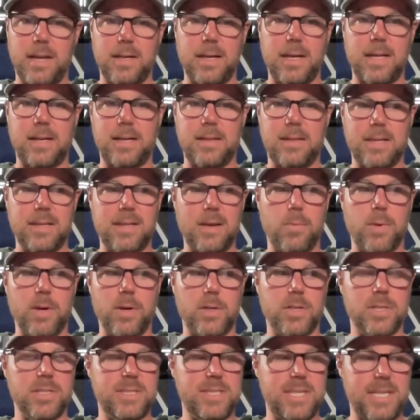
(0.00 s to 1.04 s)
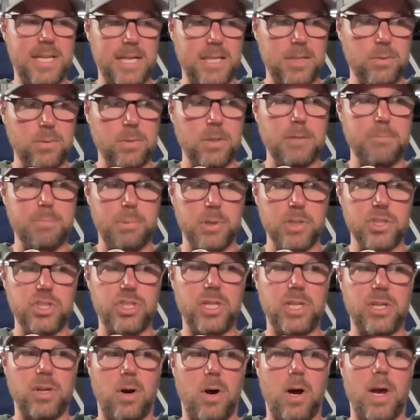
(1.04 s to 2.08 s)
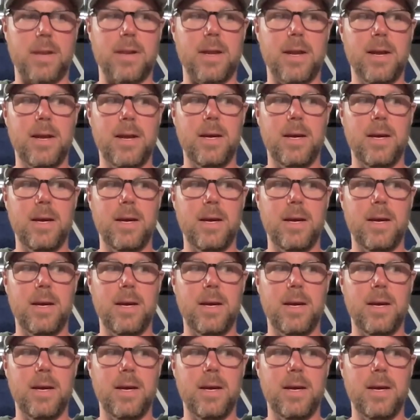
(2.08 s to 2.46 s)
And, and I think that we're continually pushing on,